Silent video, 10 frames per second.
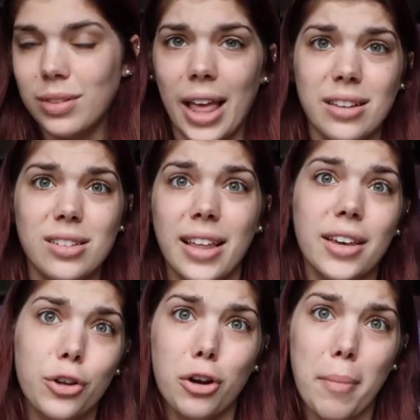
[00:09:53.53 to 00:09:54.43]
next to
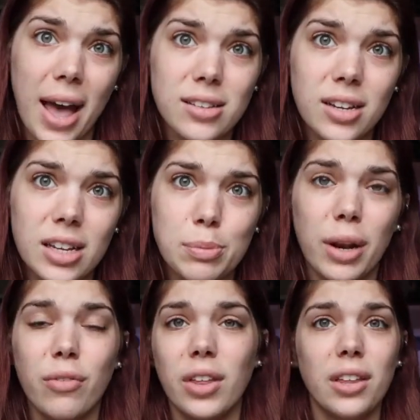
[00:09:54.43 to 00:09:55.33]
like a Eurymastix,
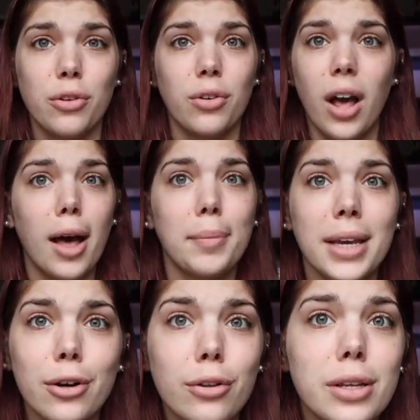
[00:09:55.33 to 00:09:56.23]
but I feel like they're not a
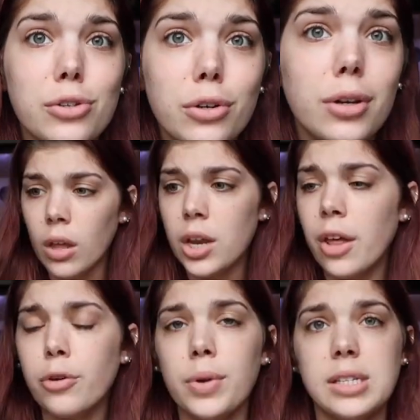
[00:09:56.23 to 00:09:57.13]
beginner lizard.
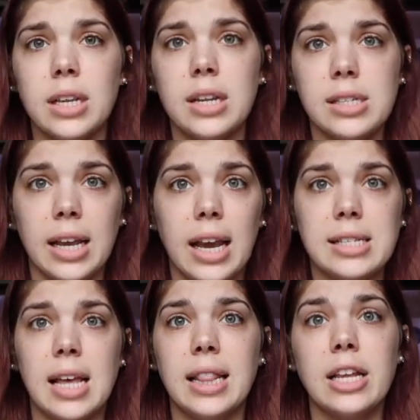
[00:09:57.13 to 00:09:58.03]
Another reason is, like I
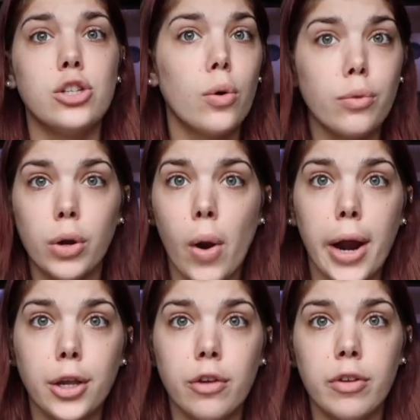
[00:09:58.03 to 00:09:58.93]
said, they don't
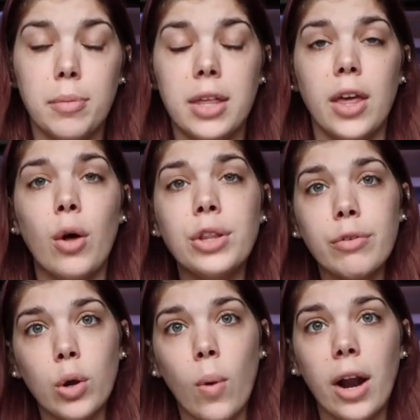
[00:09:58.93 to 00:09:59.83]
require UVB. They only
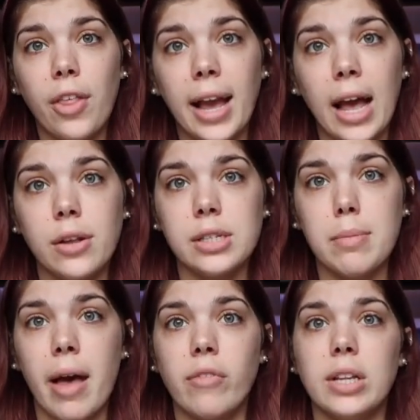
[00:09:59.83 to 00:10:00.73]
require that
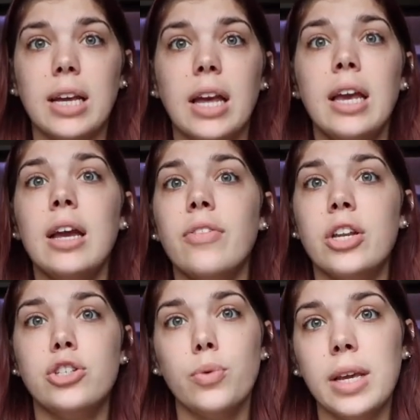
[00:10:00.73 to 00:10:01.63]
calcium heavily. They
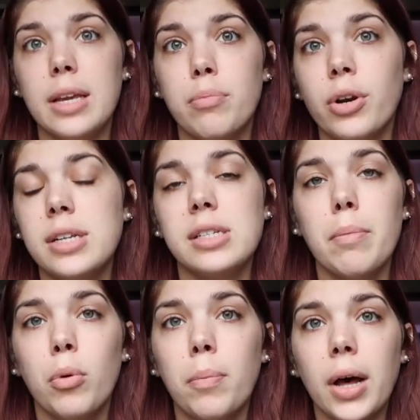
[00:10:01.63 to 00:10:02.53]
do eat pretty
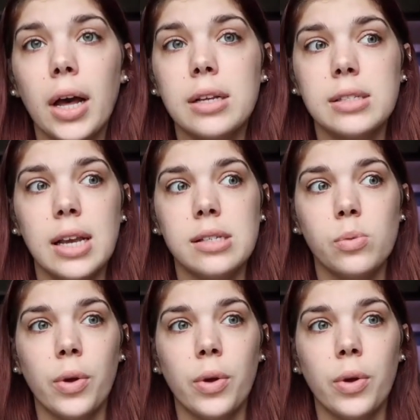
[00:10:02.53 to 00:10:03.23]
simple bugs. It's